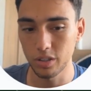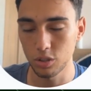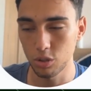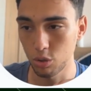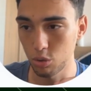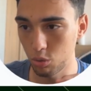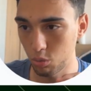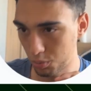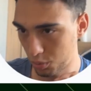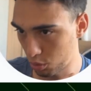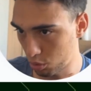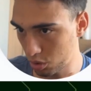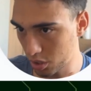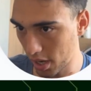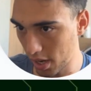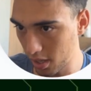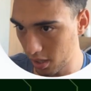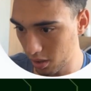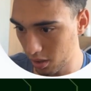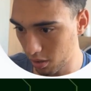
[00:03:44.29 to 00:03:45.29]
So you
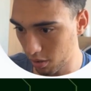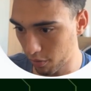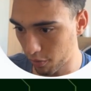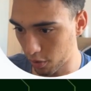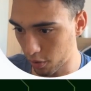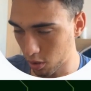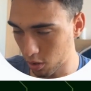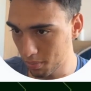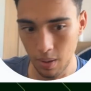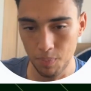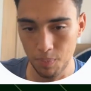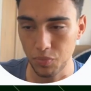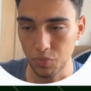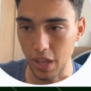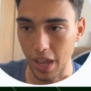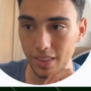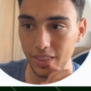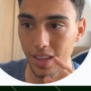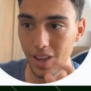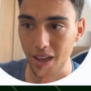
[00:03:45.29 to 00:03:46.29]
say the verb,
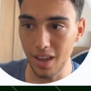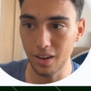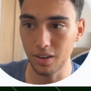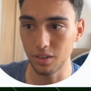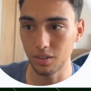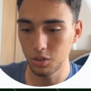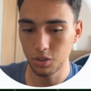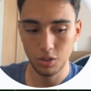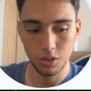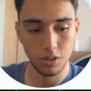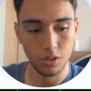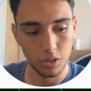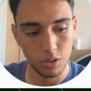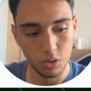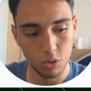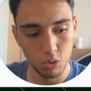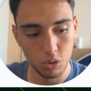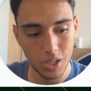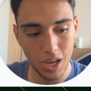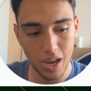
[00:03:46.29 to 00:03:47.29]
and then
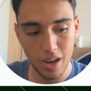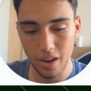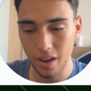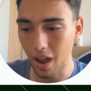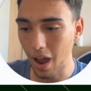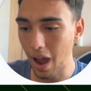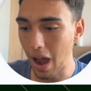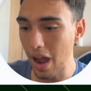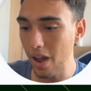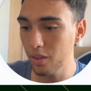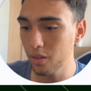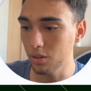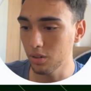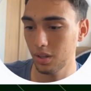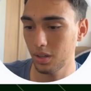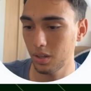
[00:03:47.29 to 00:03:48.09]
you say either